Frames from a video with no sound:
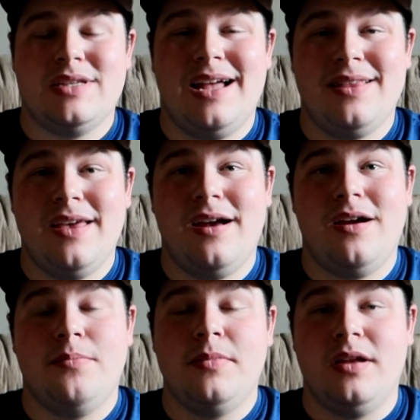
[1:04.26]
out
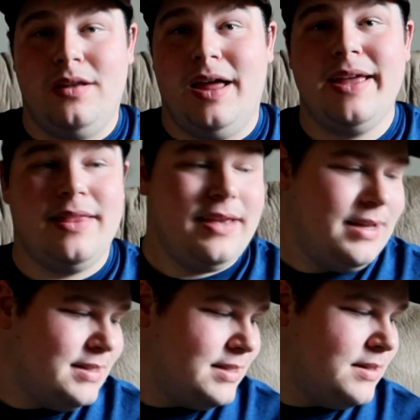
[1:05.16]
there like
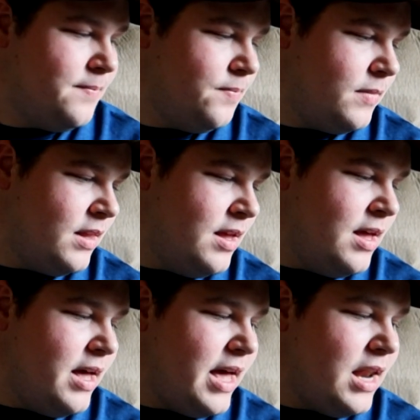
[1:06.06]
this,
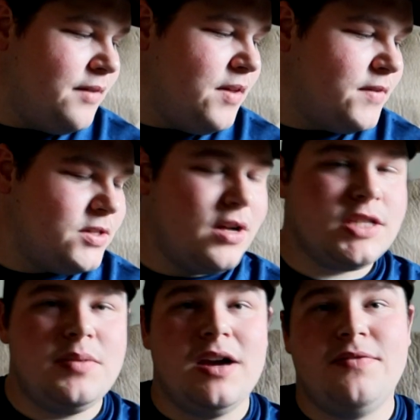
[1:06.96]
and I've even talked
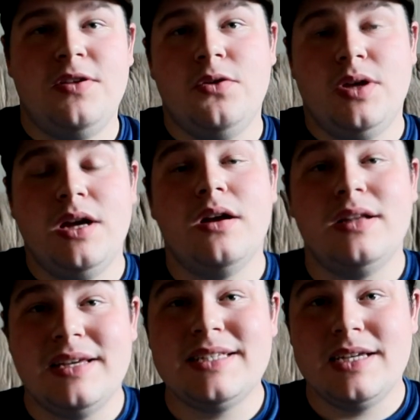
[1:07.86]
about a few here in
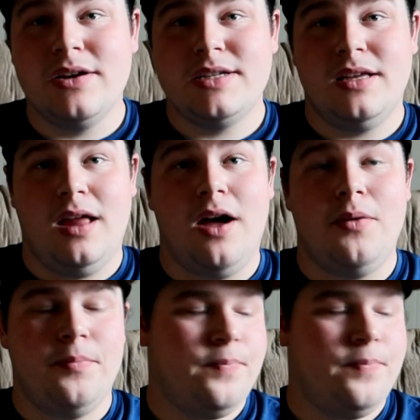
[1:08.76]
this series alone.